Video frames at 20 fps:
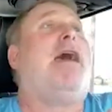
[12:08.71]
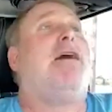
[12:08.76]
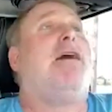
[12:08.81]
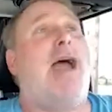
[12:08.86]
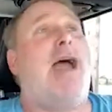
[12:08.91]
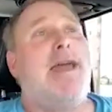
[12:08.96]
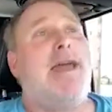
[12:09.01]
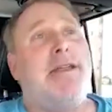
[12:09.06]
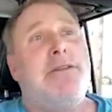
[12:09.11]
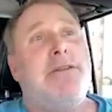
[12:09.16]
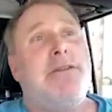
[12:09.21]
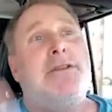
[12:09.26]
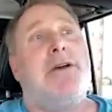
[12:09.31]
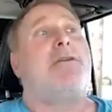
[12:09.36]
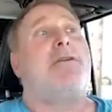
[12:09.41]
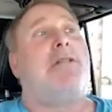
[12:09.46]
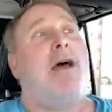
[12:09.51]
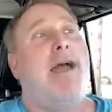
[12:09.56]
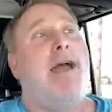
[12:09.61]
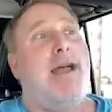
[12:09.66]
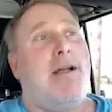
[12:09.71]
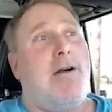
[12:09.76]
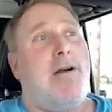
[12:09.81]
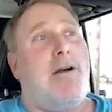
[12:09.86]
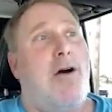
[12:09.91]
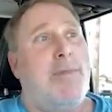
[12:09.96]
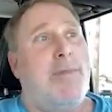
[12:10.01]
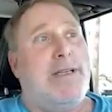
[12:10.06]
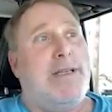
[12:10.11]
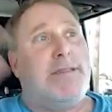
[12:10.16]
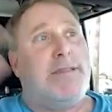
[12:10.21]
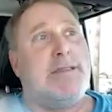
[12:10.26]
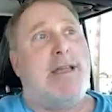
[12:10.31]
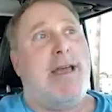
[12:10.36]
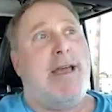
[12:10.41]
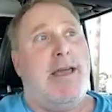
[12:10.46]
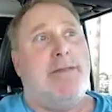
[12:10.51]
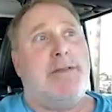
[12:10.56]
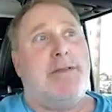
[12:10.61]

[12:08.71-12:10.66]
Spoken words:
I had another client call me today.